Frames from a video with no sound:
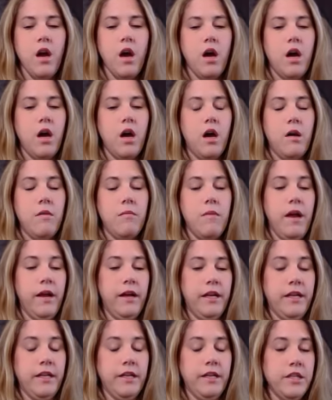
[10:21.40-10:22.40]

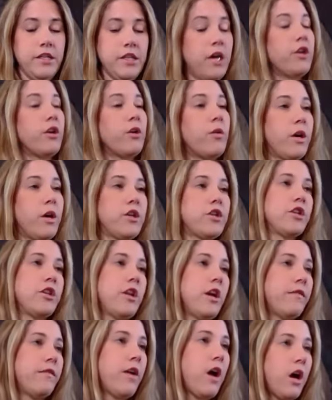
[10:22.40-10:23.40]
And the other question
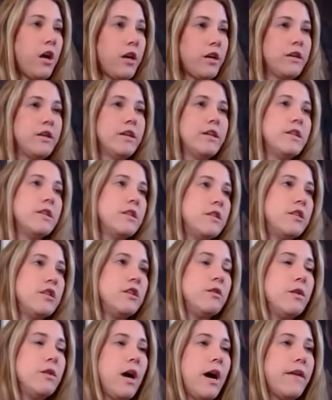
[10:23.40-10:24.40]
I've gotten is, do
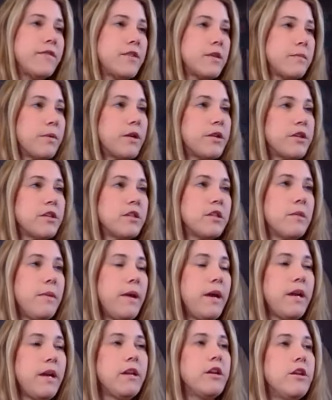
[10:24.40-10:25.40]
you have to
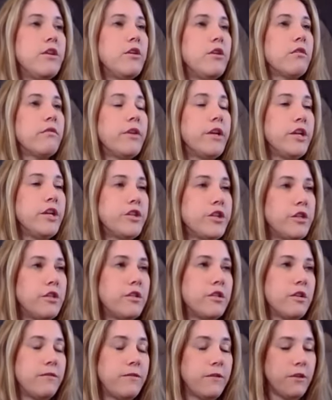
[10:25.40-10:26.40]
participate in your region?
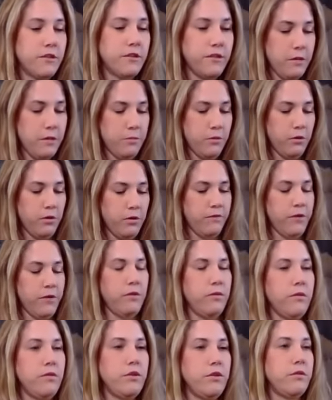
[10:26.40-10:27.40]
So for example, if
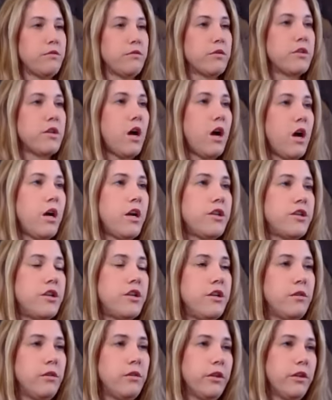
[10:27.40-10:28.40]
you do dressage
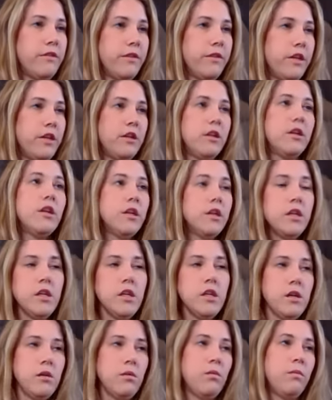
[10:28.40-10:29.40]
and you live in
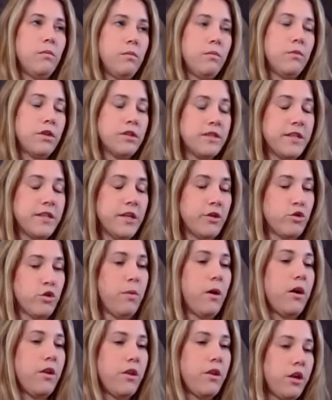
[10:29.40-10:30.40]
the central
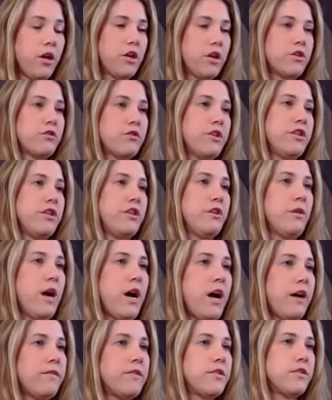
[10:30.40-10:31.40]
part of the country, do you
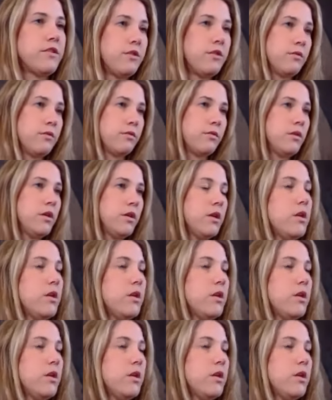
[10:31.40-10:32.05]
have to do